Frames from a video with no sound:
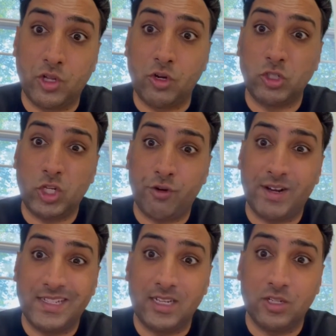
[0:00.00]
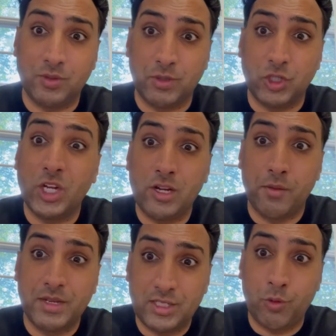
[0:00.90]
They're not generating as much
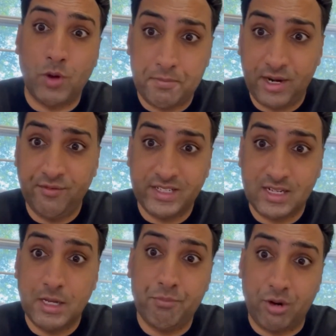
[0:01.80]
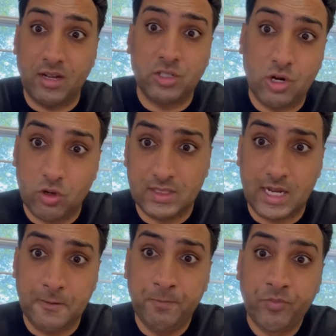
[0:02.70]
income as they were previously prior to
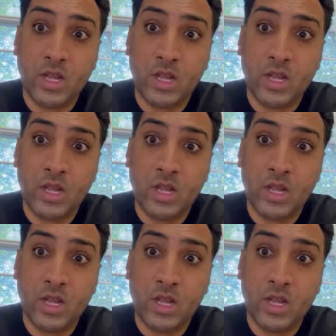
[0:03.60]
lockdown.